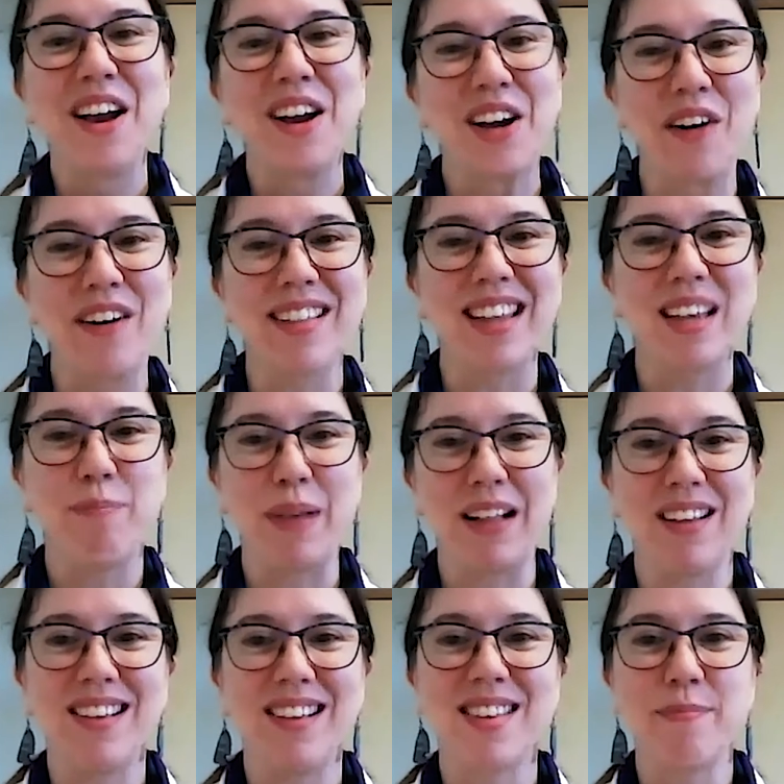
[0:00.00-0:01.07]
Currently,
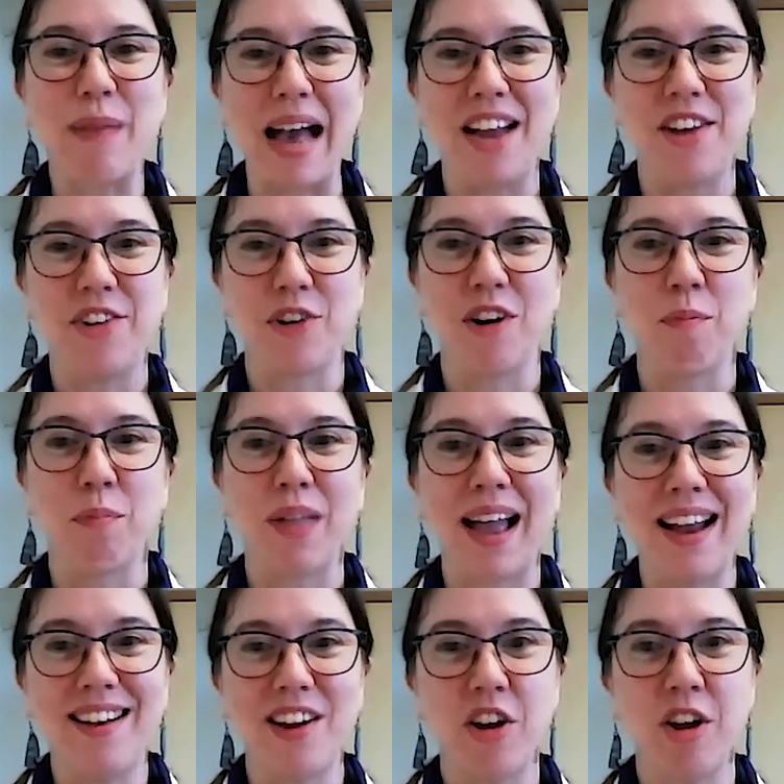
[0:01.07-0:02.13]
Bill is the manager of
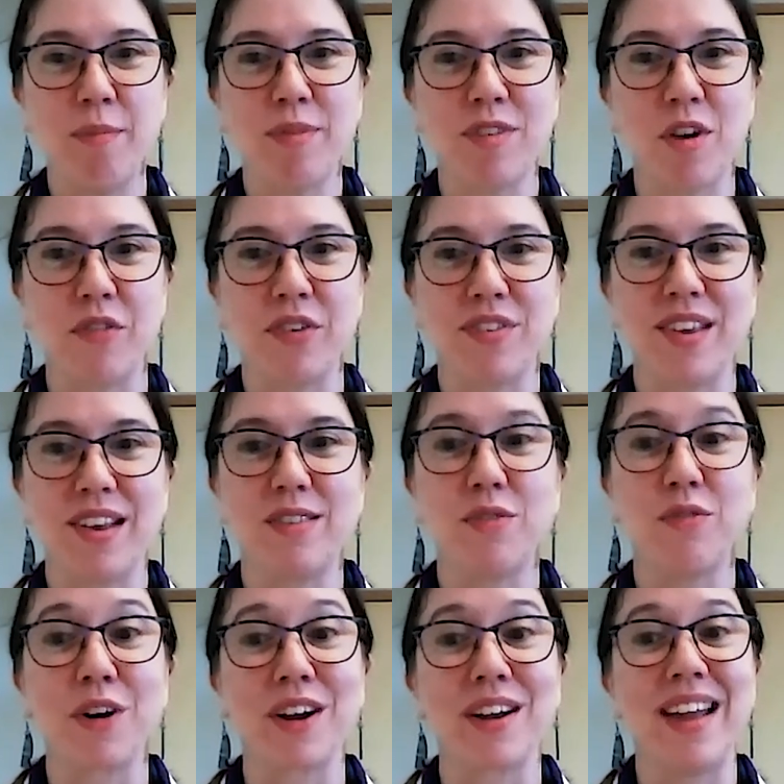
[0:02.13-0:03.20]
planetarium services
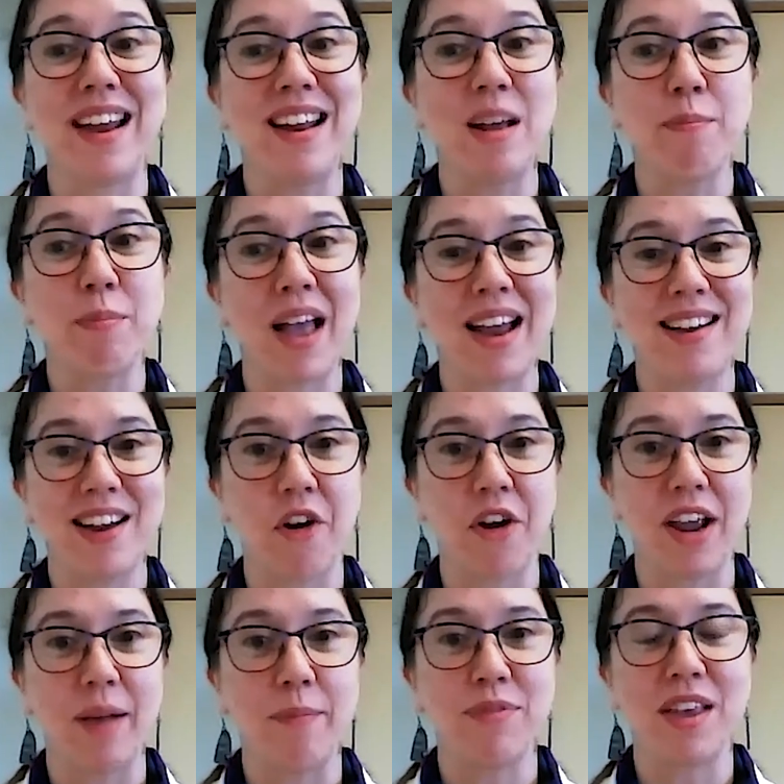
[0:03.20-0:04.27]
for Canadian
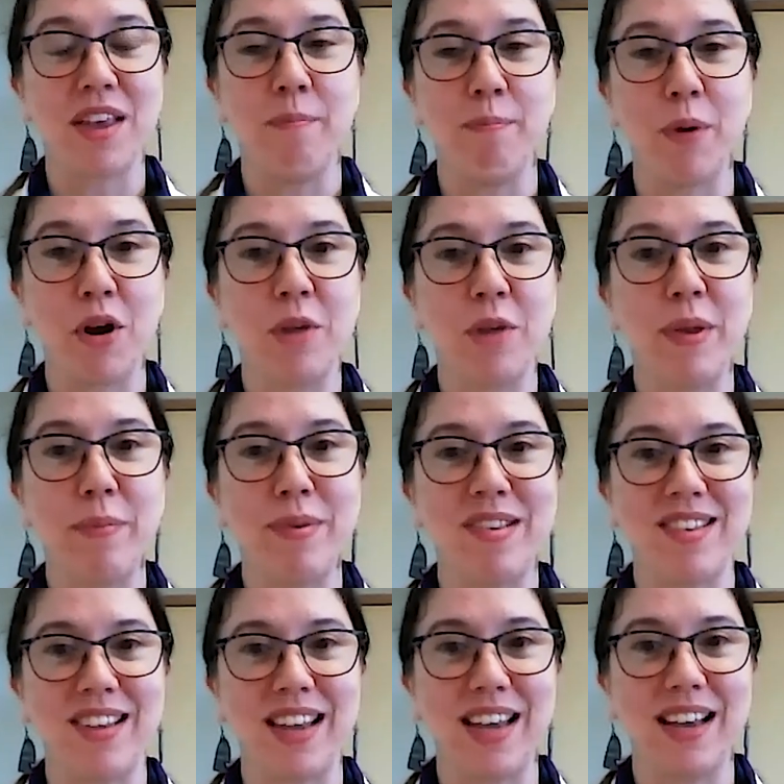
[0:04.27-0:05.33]
planetariums in Burnaby,
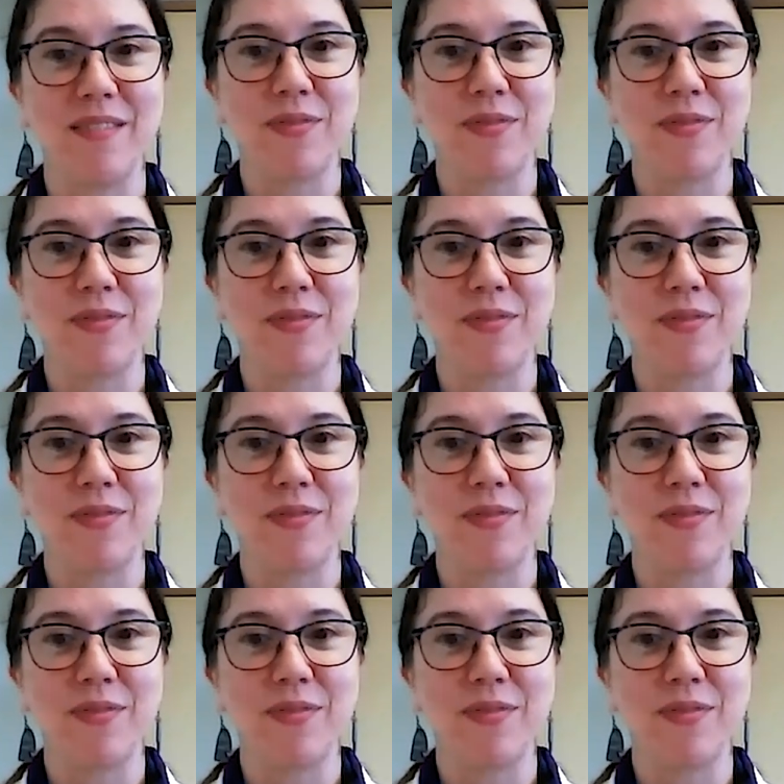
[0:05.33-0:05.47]
BC.